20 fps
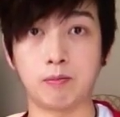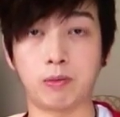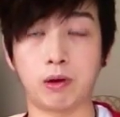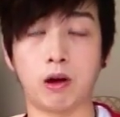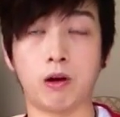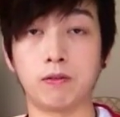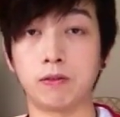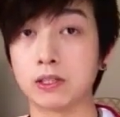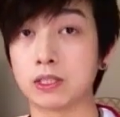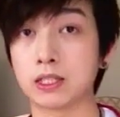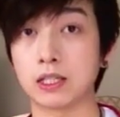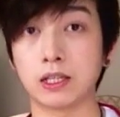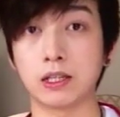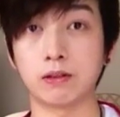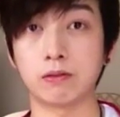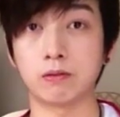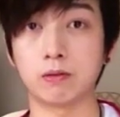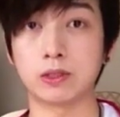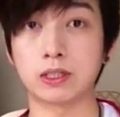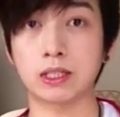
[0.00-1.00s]
But
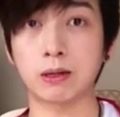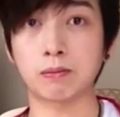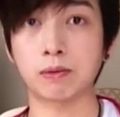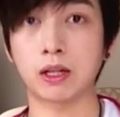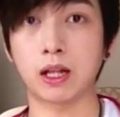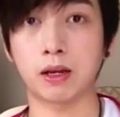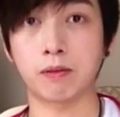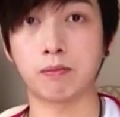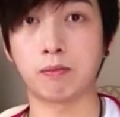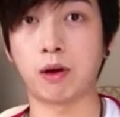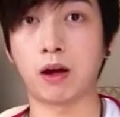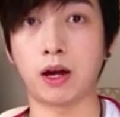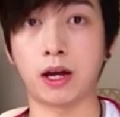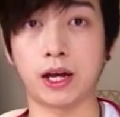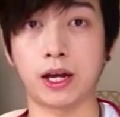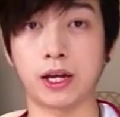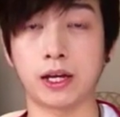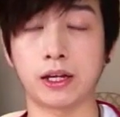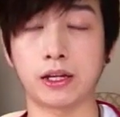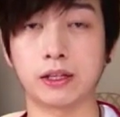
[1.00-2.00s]
obviously with something like my
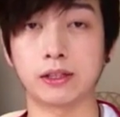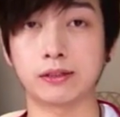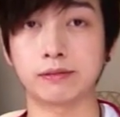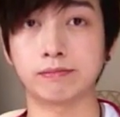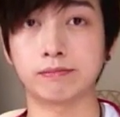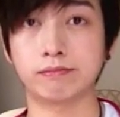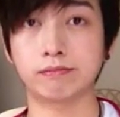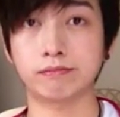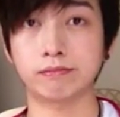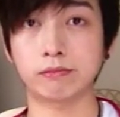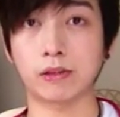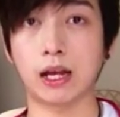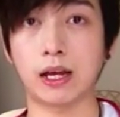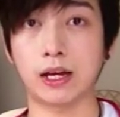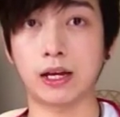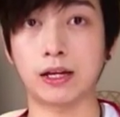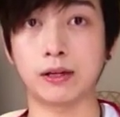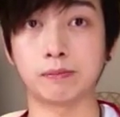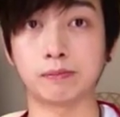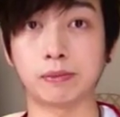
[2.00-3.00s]

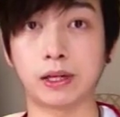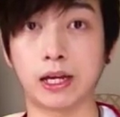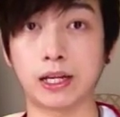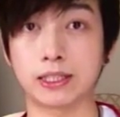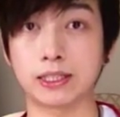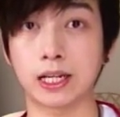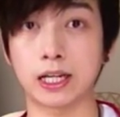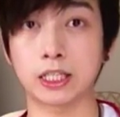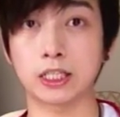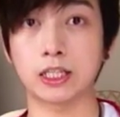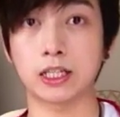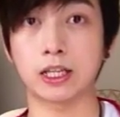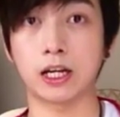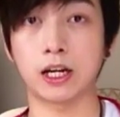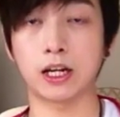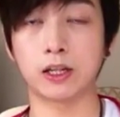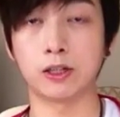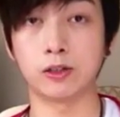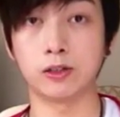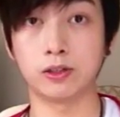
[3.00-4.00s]
hair texture that
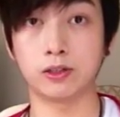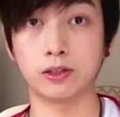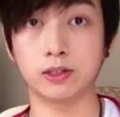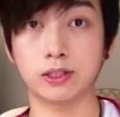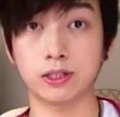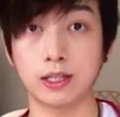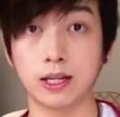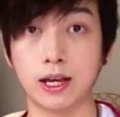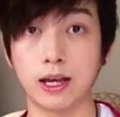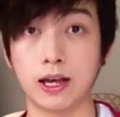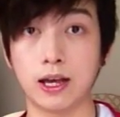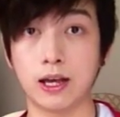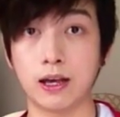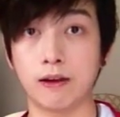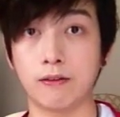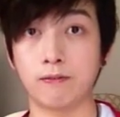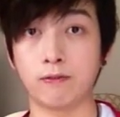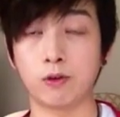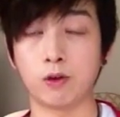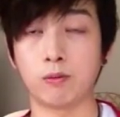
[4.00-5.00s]
I use
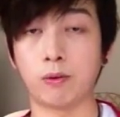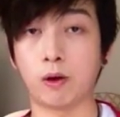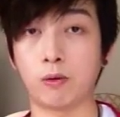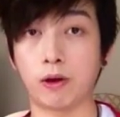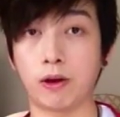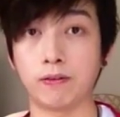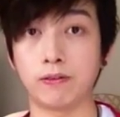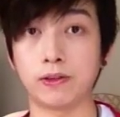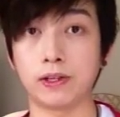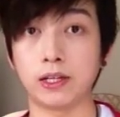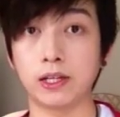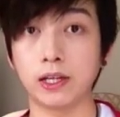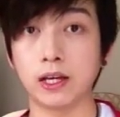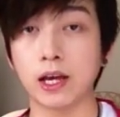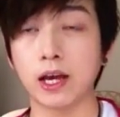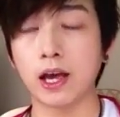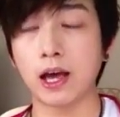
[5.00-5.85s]
for my wavy,